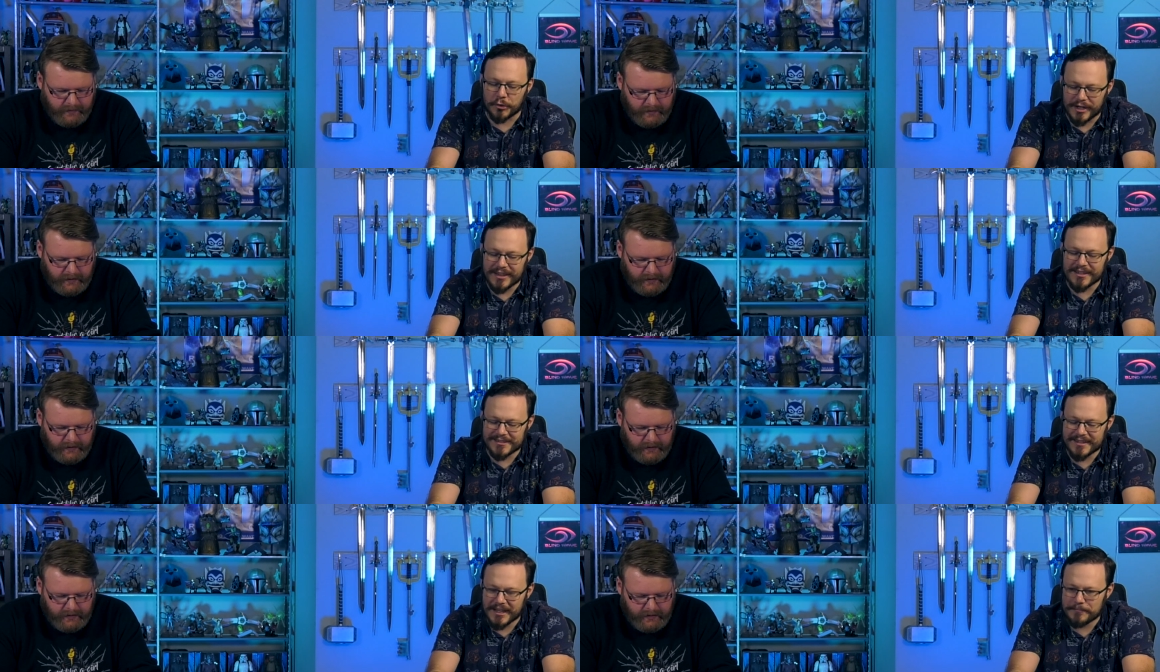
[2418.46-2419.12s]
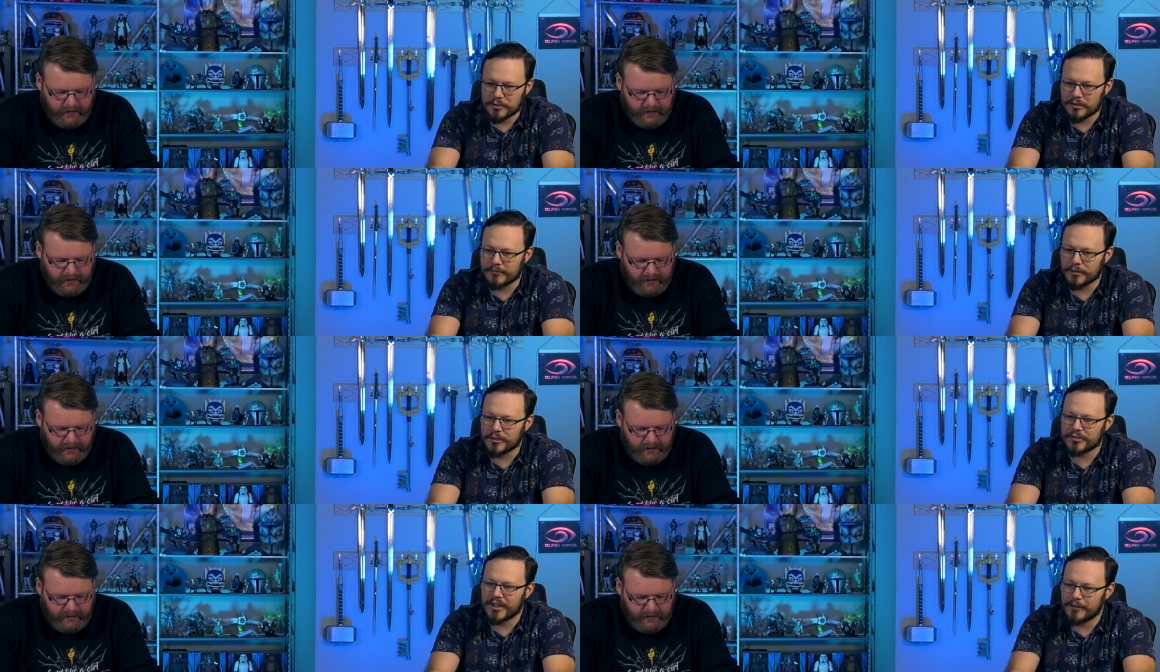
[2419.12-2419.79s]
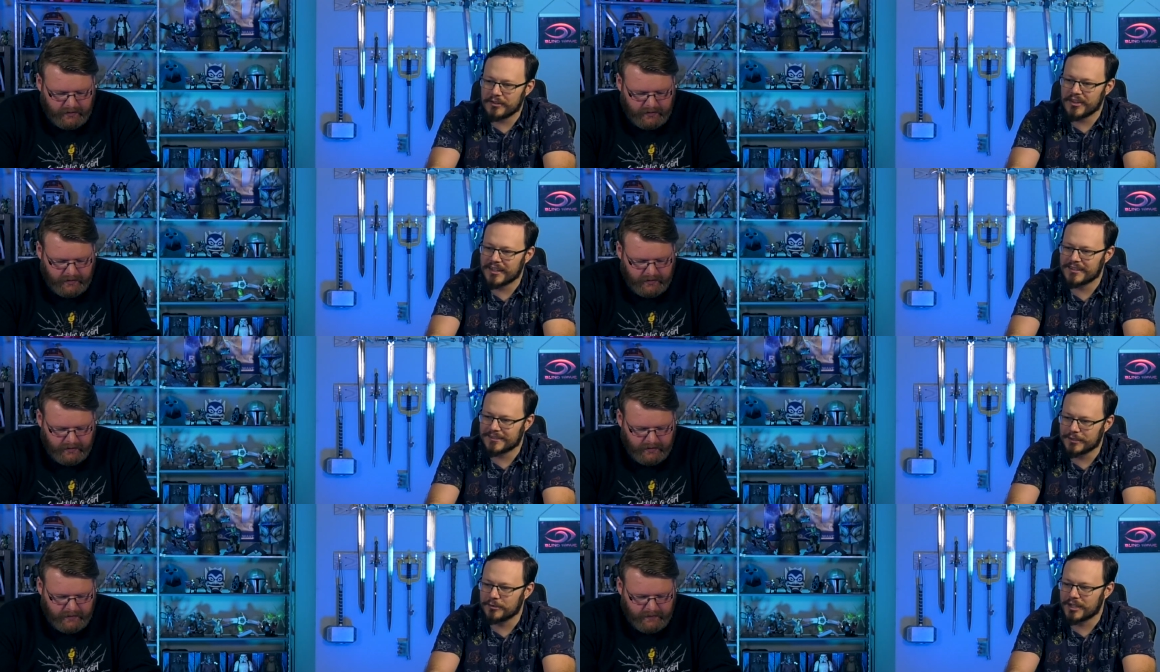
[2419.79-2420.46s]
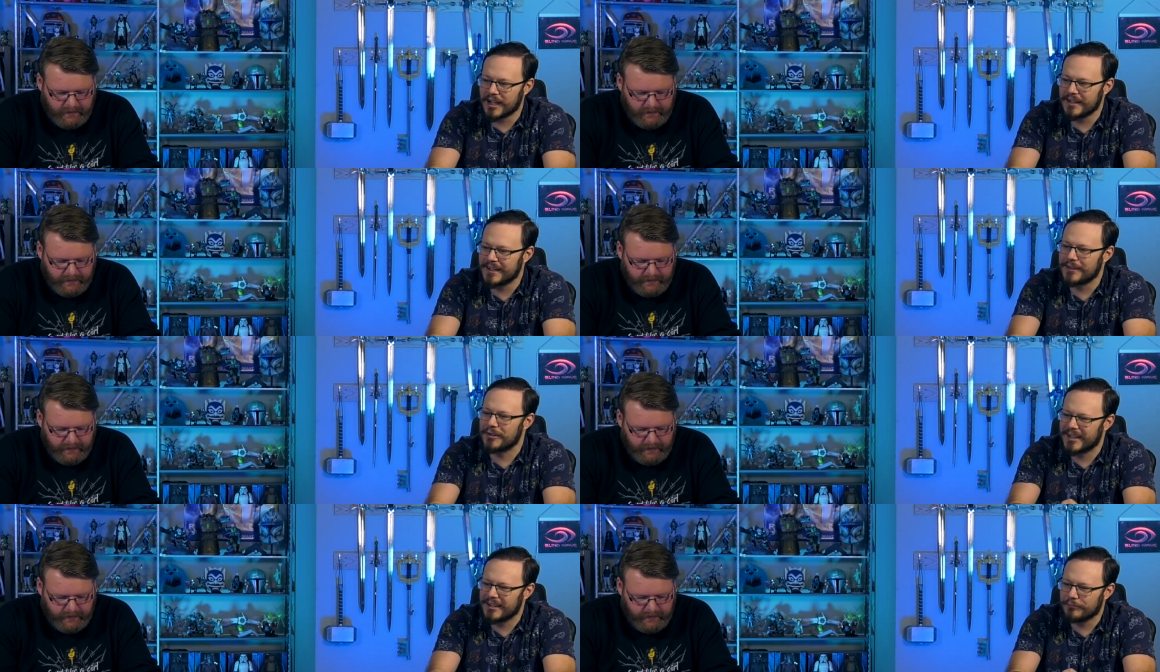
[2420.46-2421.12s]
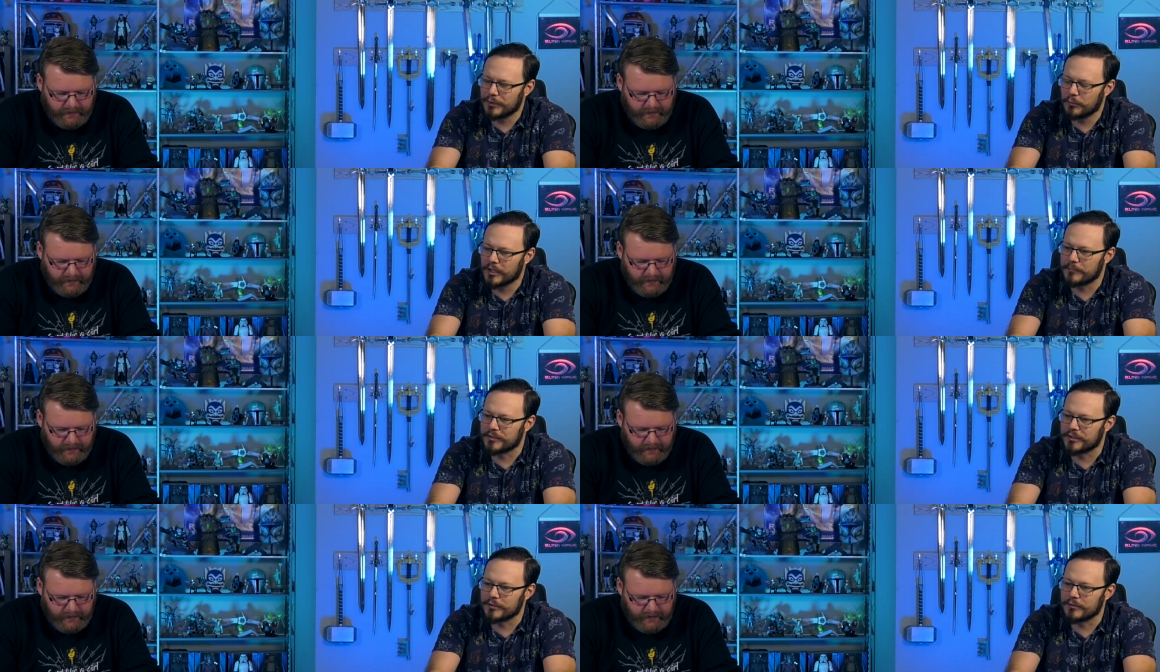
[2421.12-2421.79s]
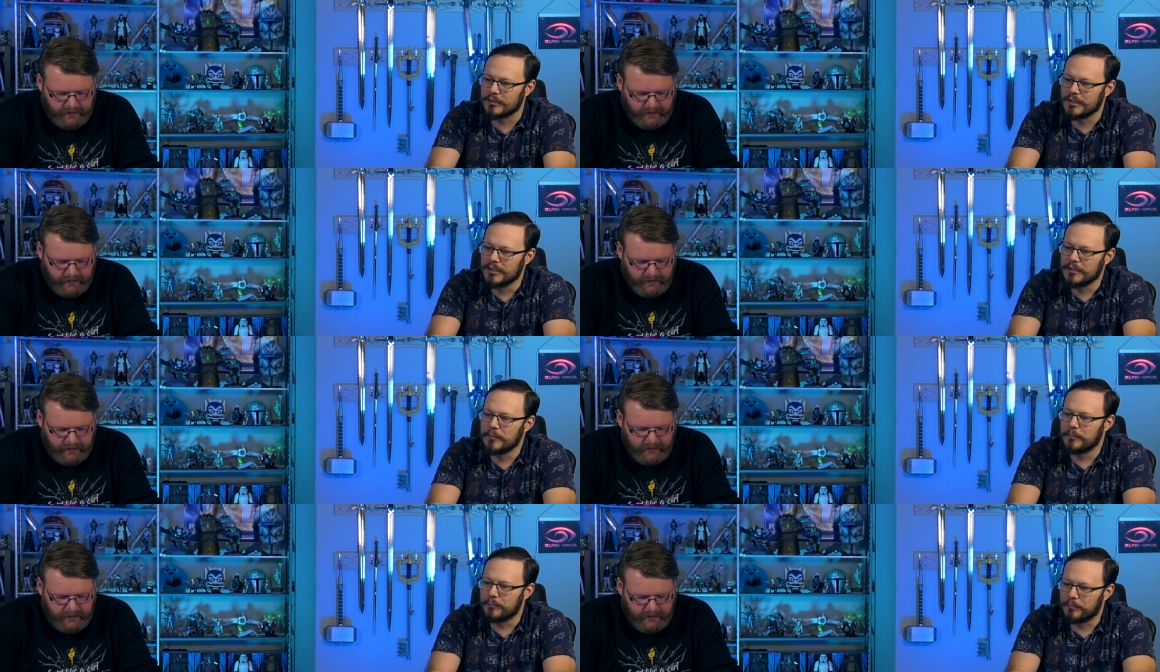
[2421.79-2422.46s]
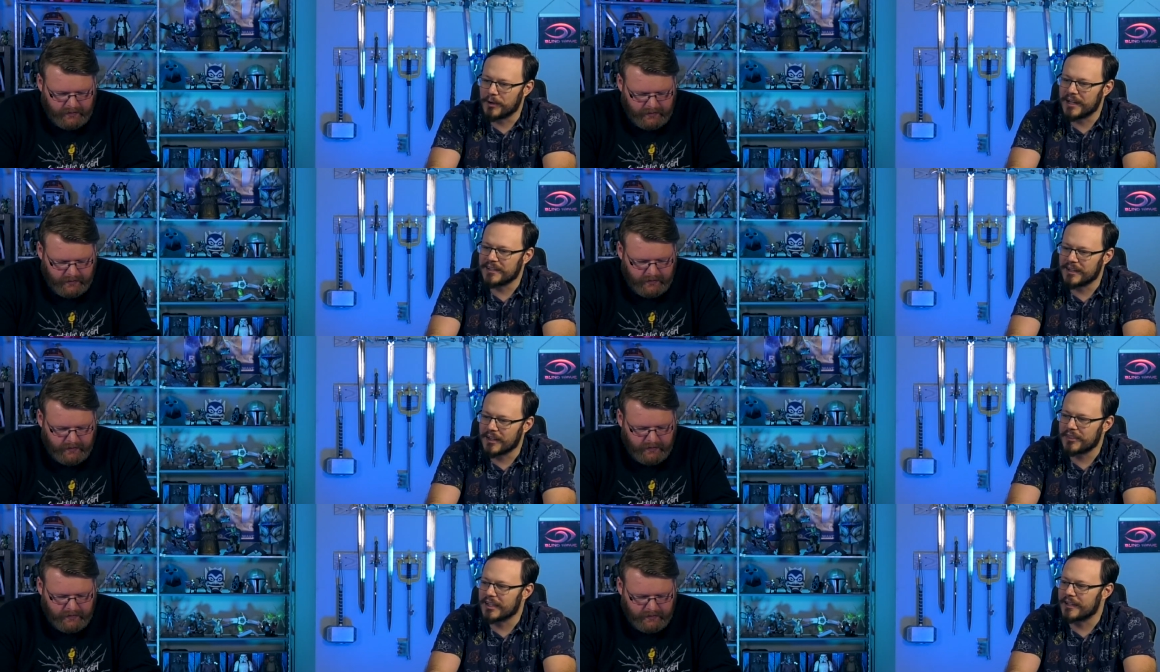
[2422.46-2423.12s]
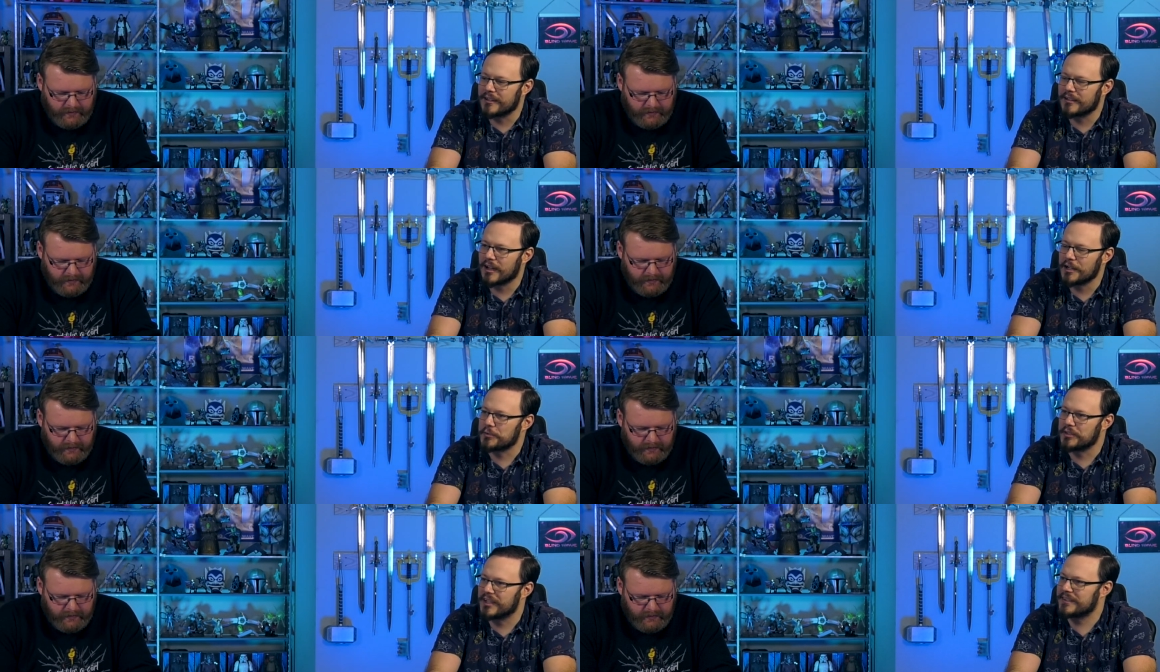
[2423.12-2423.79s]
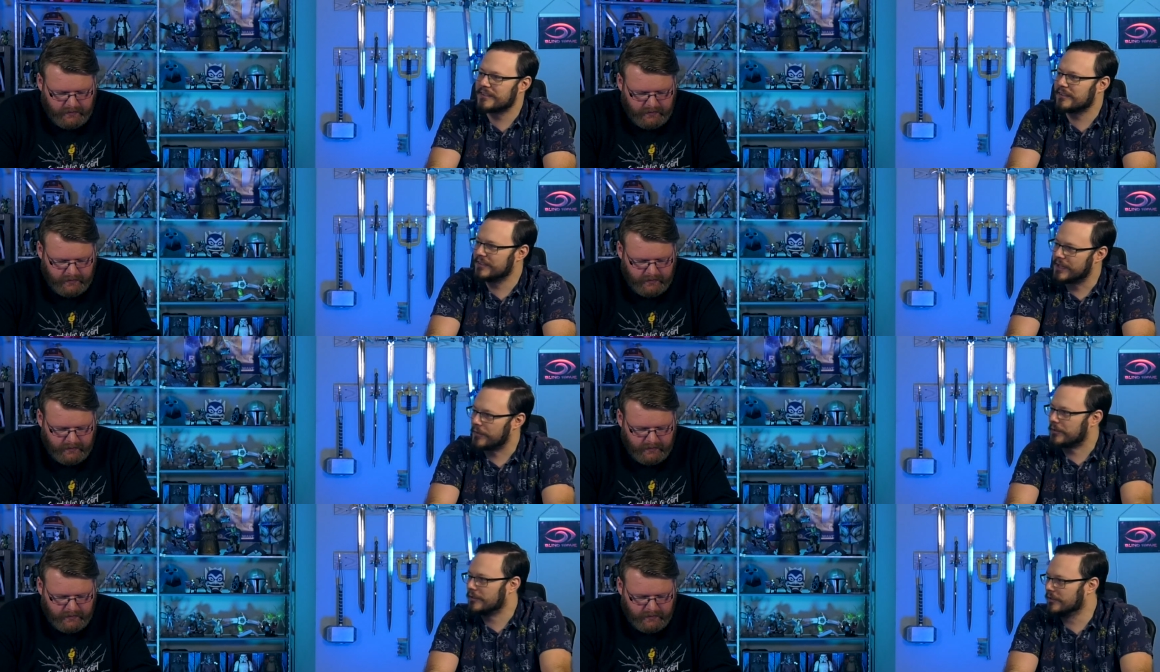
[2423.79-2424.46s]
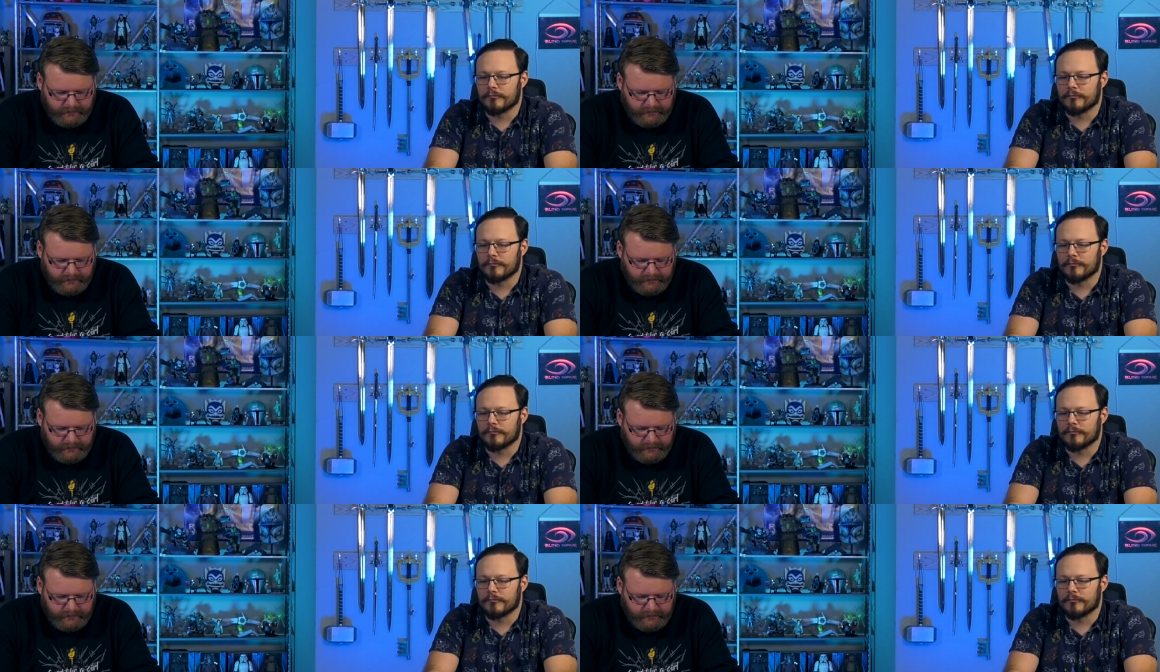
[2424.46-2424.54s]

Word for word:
Speaker 1: they're in the same universe. Everything can still tie together if we want them to, but nothing contradicts the other.